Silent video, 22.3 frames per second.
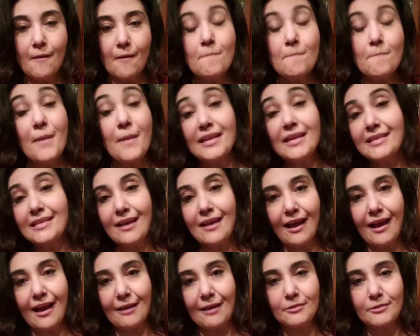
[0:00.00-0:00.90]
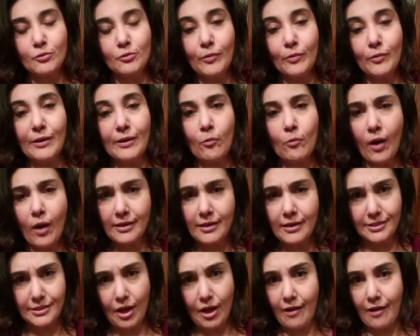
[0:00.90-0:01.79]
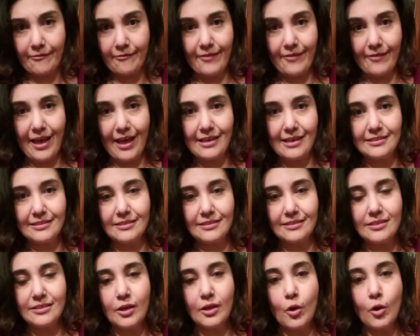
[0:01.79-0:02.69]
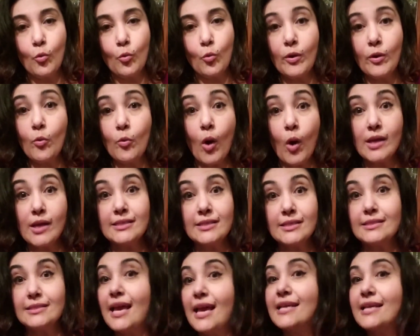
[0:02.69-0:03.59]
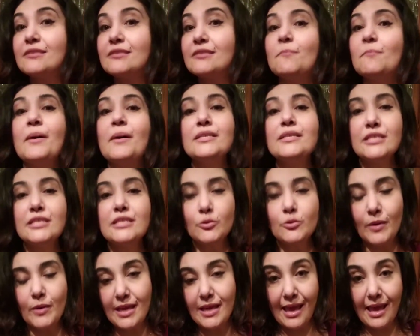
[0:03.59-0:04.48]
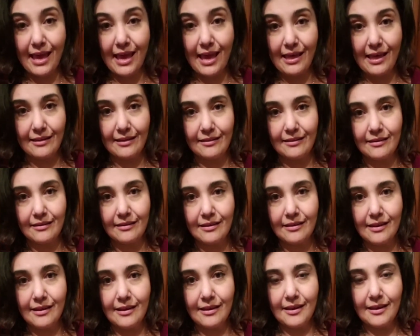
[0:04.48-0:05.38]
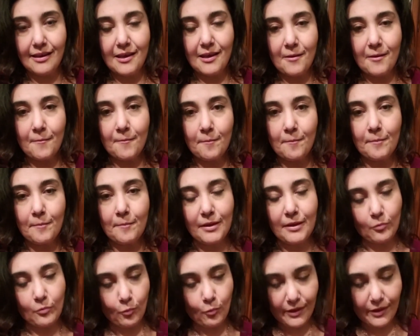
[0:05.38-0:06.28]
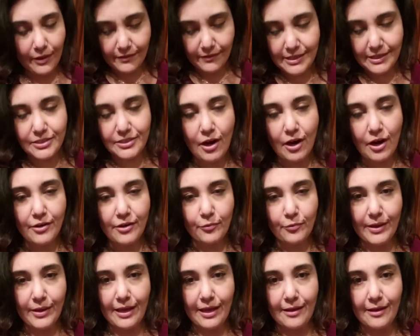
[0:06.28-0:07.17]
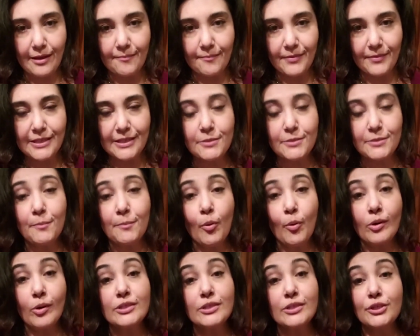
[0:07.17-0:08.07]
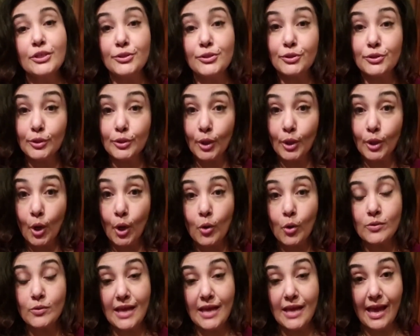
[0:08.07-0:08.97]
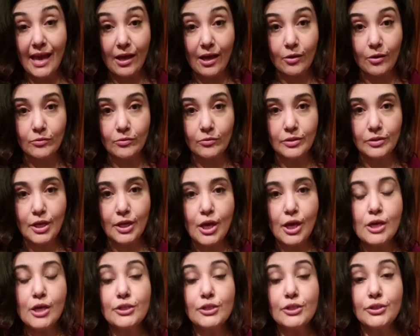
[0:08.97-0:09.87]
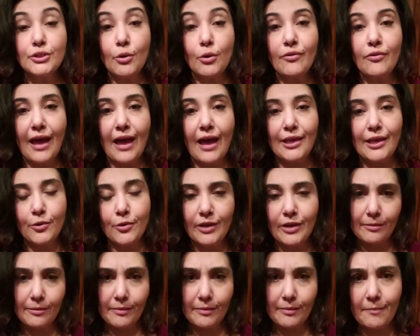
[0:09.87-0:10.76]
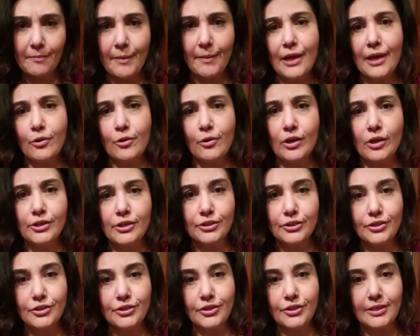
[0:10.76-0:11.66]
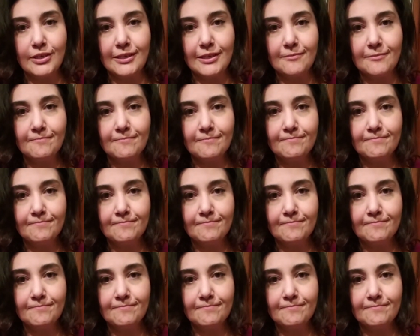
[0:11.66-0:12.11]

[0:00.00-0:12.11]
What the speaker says: Many times we want to talk fast. We want to say as much as we can. But with dysarthria, it's important to slow down so that you can be better understood.